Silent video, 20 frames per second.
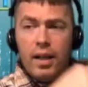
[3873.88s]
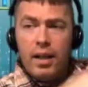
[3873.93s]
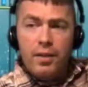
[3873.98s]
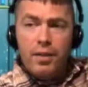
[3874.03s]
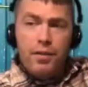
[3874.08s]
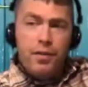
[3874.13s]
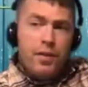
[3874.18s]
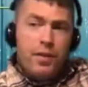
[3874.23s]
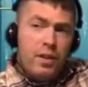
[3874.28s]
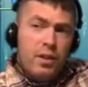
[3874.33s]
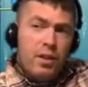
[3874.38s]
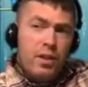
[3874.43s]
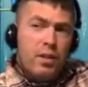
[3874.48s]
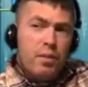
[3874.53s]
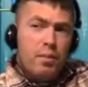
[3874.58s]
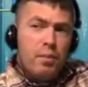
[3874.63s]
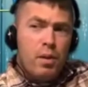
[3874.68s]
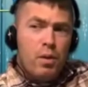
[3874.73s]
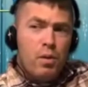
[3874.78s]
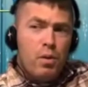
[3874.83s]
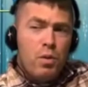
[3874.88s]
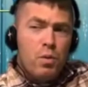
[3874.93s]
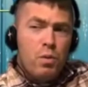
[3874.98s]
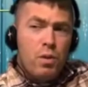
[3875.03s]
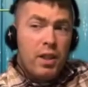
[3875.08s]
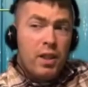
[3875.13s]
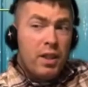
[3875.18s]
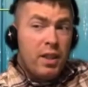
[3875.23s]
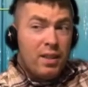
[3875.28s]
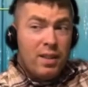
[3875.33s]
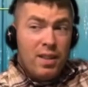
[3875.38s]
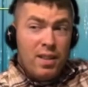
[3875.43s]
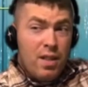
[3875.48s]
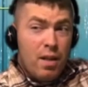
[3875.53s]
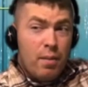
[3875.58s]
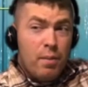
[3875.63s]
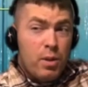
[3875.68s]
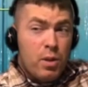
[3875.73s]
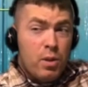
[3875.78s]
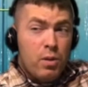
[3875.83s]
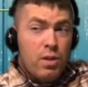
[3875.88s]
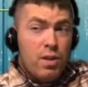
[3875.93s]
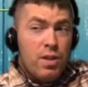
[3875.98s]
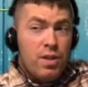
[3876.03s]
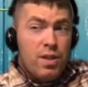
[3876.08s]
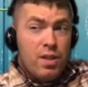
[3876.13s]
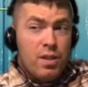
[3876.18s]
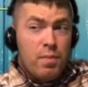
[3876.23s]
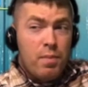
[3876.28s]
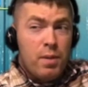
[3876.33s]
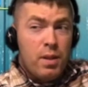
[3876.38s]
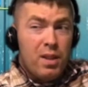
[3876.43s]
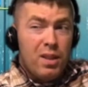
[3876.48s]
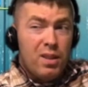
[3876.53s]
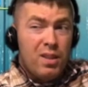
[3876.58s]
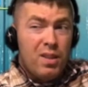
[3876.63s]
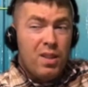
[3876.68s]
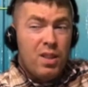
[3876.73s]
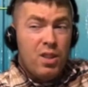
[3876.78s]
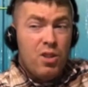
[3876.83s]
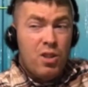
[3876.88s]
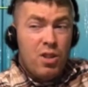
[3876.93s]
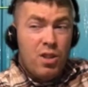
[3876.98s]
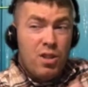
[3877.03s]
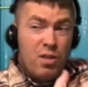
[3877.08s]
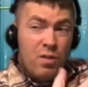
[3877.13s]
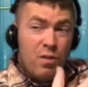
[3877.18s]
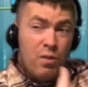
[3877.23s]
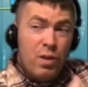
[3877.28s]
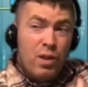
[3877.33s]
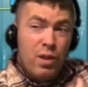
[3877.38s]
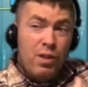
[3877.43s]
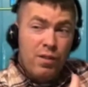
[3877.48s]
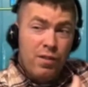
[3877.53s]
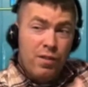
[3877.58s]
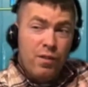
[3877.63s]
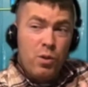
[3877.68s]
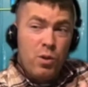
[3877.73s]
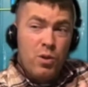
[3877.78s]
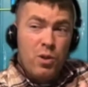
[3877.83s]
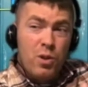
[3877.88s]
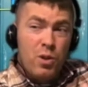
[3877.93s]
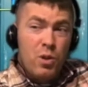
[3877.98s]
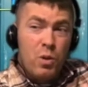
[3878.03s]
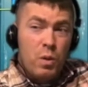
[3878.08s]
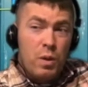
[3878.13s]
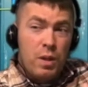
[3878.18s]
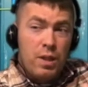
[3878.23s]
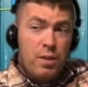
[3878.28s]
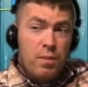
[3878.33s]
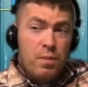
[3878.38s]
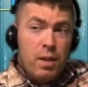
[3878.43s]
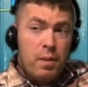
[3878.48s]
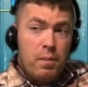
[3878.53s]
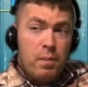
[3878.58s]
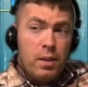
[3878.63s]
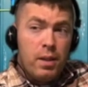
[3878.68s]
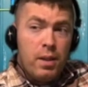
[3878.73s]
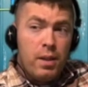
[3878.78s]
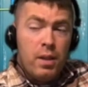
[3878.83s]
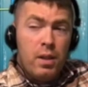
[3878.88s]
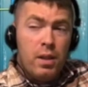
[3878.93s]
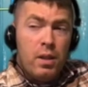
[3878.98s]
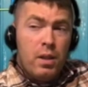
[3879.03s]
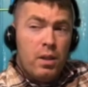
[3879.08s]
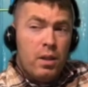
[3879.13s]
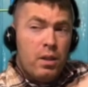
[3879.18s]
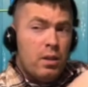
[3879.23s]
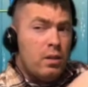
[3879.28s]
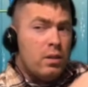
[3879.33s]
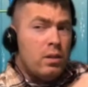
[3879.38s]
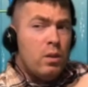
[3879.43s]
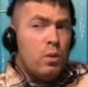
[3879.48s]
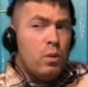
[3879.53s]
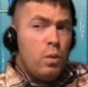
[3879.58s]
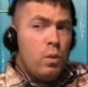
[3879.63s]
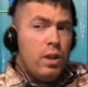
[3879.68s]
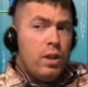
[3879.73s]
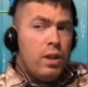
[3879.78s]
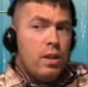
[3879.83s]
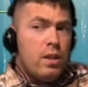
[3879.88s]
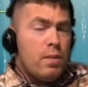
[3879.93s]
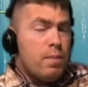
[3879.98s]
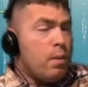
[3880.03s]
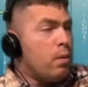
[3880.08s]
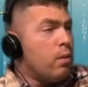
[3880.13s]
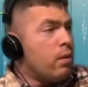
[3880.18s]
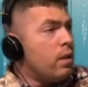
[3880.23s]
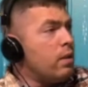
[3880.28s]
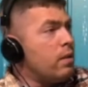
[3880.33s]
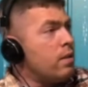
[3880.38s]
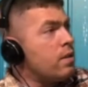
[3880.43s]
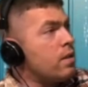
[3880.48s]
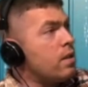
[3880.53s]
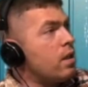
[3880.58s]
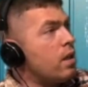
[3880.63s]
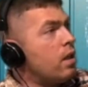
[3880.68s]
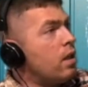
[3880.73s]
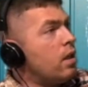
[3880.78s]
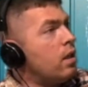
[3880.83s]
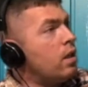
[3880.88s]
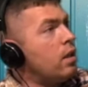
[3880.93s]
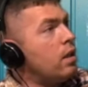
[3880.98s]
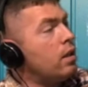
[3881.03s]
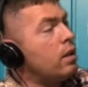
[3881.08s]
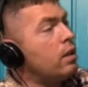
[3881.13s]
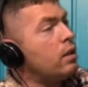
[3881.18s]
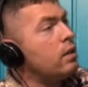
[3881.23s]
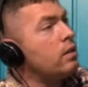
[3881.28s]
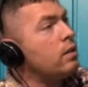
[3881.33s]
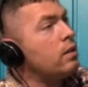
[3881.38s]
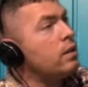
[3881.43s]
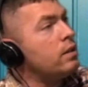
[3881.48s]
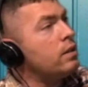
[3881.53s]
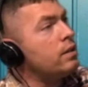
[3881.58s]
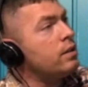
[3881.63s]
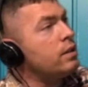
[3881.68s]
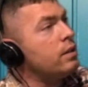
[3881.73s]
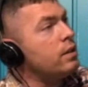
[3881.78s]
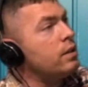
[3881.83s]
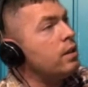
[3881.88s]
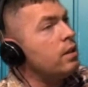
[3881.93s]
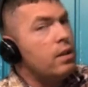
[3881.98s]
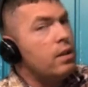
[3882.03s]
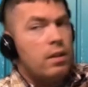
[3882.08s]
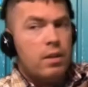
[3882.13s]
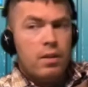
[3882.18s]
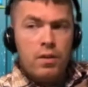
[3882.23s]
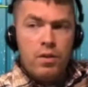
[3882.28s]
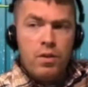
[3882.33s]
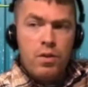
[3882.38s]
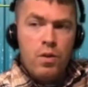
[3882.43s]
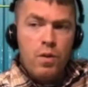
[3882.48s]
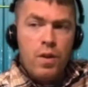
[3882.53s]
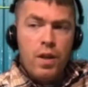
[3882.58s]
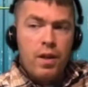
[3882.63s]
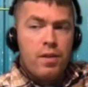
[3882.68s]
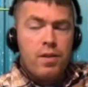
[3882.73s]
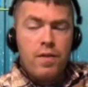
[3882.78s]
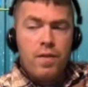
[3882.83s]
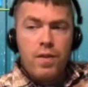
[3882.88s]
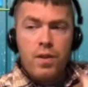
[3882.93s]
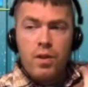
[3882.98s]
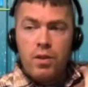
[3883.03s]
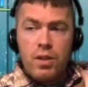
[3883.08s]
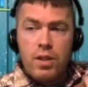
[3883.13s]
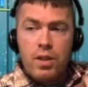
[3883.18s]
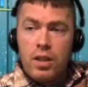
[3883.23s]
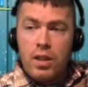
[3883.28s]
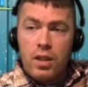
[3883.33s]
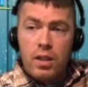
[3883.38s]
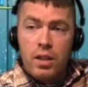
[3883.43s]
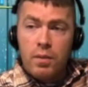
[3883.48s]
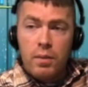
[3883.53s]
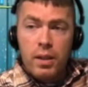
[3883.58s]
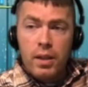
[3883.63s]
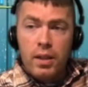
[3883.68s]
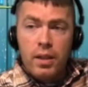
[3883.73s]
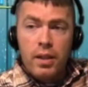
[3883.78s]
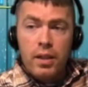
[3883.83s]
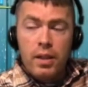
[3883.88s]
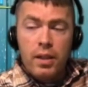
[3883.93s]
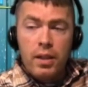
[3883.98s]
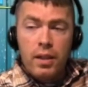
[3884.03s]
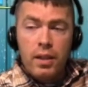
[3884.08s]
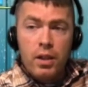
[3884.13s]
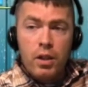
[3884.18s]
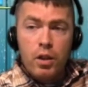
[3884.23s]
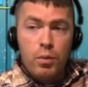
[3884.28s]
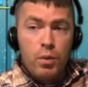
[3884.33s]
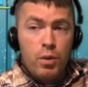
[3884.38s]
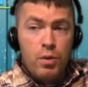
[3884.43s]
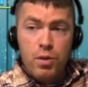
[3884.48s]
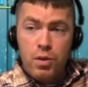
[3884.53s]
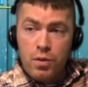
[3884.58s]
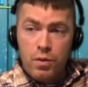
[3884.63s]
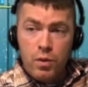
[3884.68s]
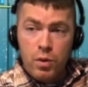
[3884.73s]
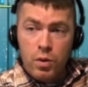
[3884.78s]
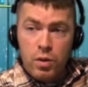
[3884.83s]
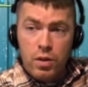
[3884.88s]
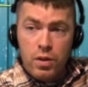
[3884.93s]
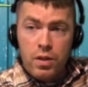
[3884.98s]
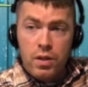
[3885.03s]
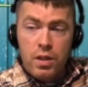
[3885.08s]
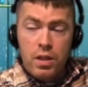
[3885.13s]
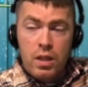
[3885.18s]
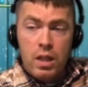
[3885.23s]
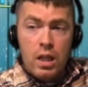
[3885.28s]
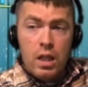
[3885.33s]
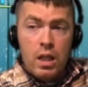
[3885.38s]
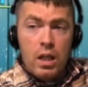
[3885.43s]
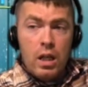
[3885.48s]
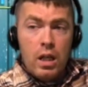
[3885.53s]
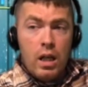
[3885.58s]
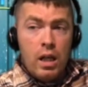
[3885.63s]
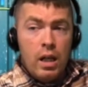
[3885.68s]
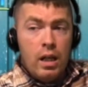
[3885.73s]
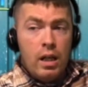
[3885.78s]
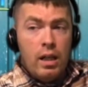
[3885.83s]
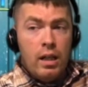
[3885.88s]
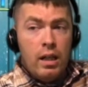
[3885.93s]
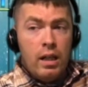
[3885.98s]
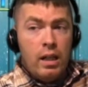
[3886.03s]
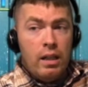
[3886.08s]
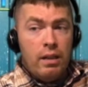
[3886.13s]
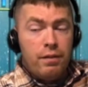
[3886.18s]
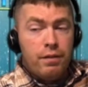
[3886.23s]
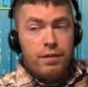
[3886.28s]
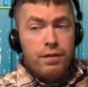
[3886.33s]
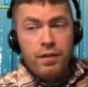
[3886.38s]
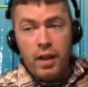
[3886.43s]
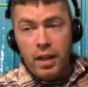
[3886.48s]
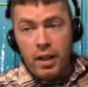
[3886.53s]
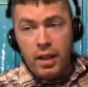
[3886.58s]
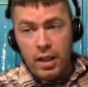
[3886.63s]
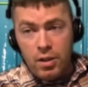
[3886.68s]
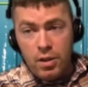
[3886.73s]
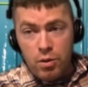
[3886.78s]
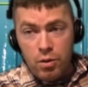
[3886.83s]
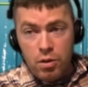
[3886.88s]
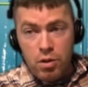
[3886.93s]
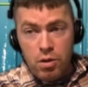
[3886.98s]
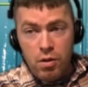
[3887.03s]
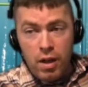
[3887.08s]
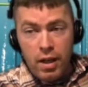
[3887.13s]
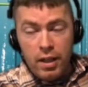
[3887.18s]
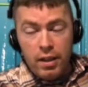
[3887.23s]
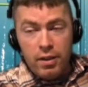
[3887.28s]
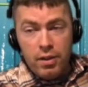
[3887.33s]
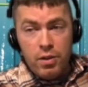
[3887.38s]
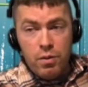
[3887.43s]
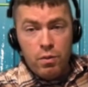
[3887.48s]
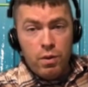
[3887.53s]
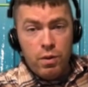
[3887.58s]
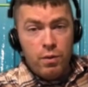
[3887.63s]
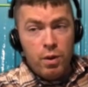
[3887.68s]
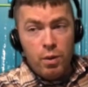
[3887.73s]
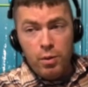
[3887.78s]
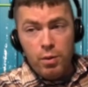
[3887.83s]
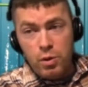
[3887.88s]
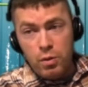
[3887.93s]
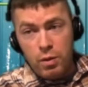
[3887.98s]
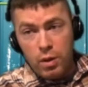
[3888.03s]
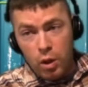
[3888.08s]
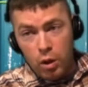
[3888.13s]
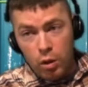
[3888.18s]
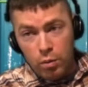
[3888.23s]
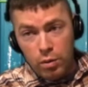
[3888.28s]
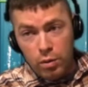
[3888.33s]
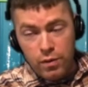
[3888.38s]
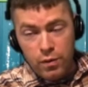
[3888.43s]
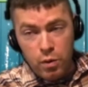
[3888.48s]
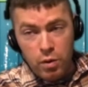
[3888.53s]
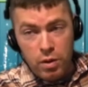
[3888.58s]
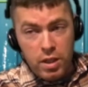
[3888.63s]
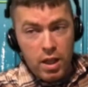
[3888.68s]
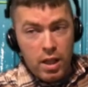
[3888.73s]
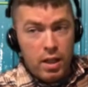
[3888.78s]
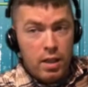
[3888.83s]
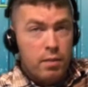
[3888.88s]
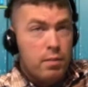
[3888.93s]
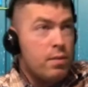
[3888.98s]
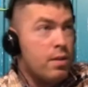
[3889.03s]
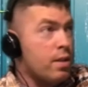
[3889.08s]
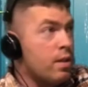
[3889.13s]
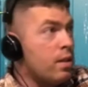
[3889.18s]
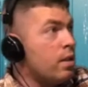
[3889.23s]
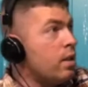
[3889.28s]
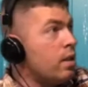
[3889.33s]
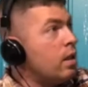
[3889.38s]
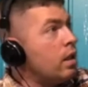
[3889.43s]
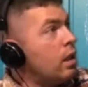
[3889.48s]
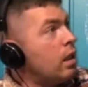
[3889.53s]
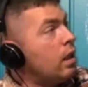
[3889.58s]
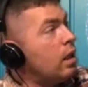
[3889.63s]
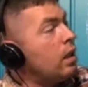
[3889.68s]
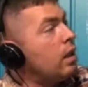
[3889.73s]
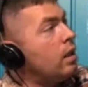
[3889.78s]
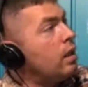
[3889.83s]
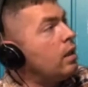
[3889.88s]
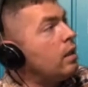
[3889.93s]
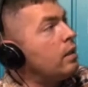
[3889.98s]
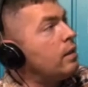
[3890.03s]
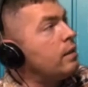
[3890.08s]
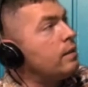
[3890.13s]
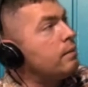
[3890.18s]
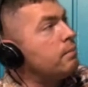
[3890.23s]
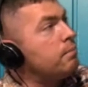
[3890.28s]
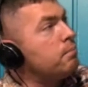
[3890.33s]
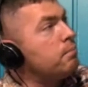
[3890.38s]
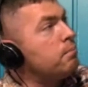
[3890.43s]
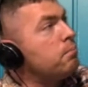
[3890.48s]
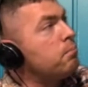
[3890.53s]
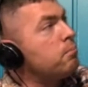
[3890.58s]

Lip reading: feel it the most when I get these opportunities to speak and teach because it reinforces who he's made me. The weakest points, let's see, 2013 in my and almost divorce, financial trials. We've almost went homeless 4 times. Um,